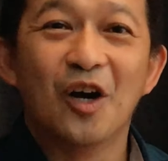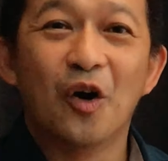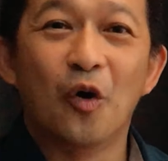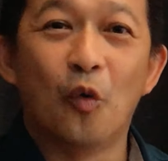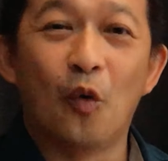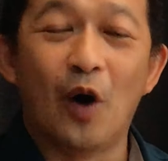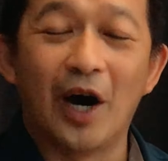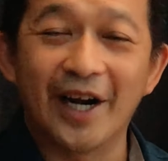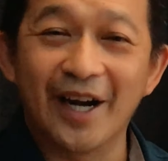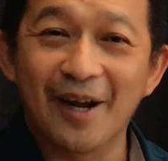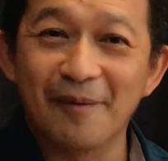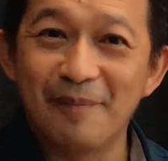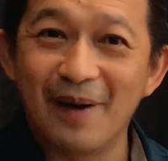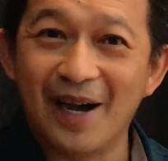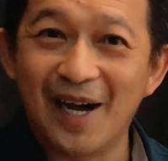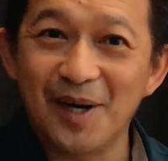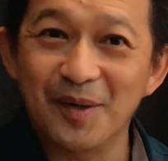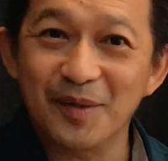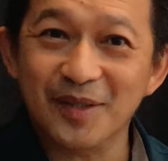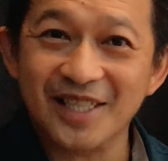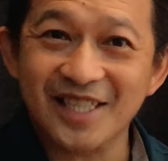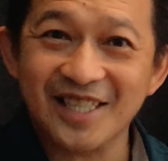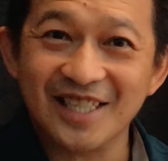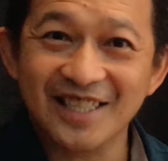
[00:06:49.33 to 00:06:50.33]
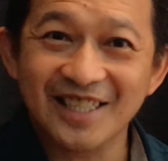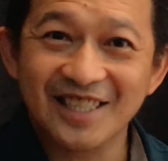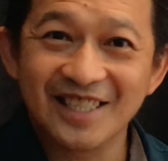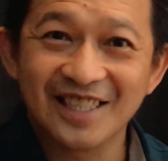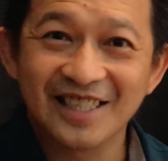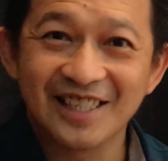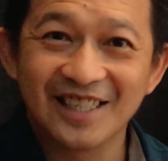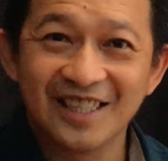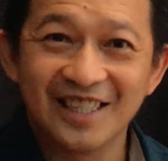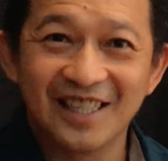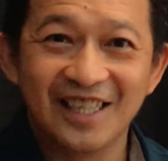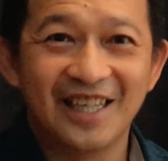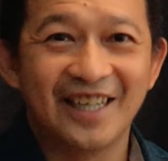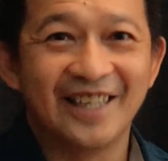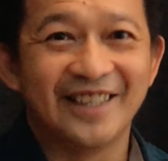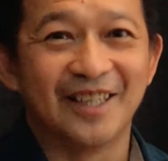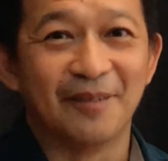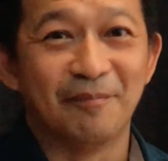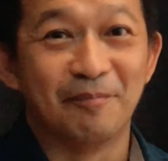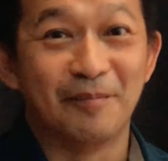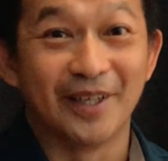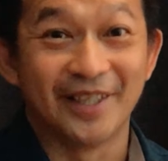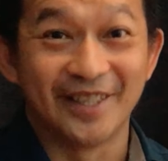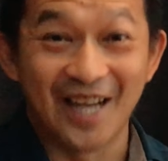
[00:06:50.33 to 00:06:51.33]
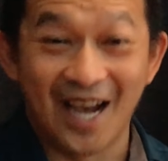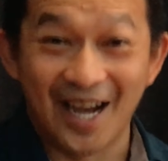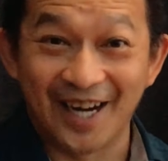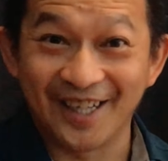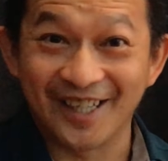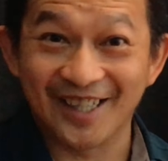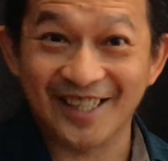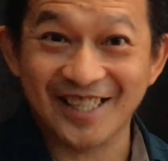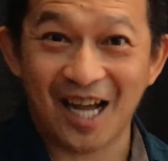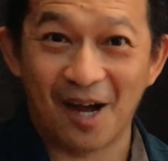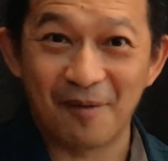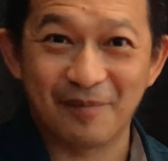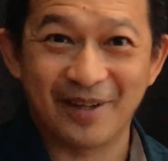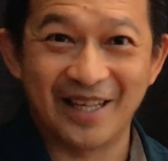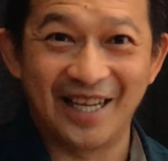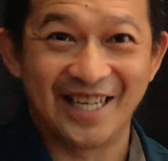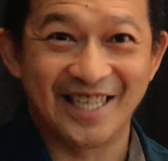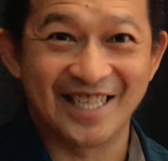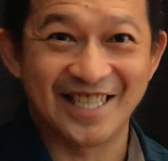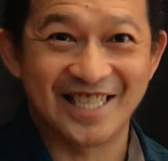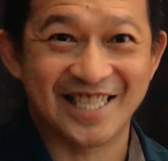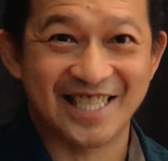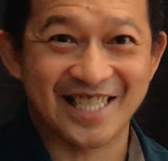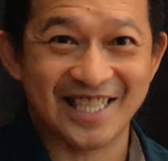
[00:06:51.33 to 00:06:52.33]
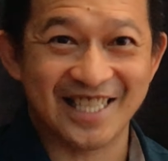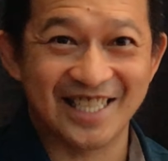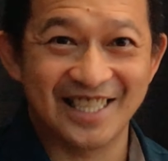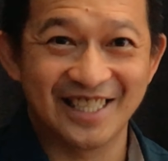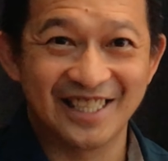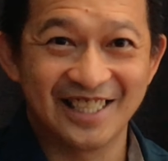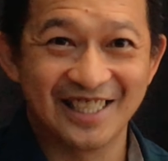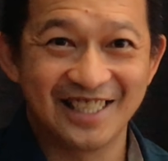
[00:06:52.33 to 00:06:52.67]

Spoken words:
What about the banana cupcakes?